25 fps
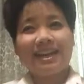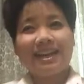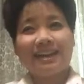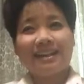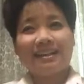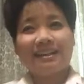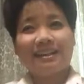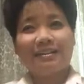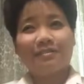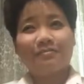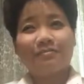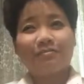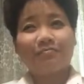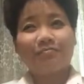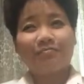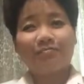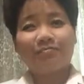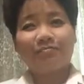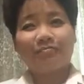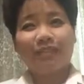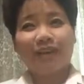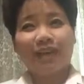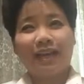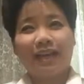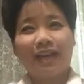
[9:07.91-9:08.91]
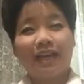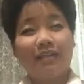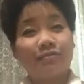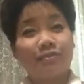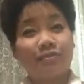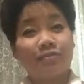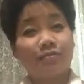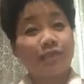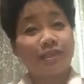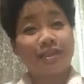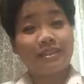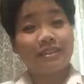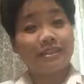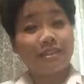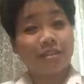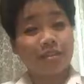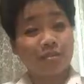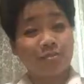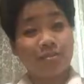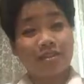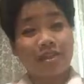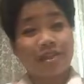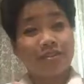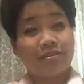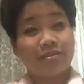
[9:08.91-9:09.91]
I haven't created a
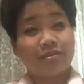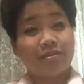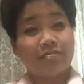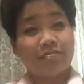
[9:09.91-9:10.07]
newsletter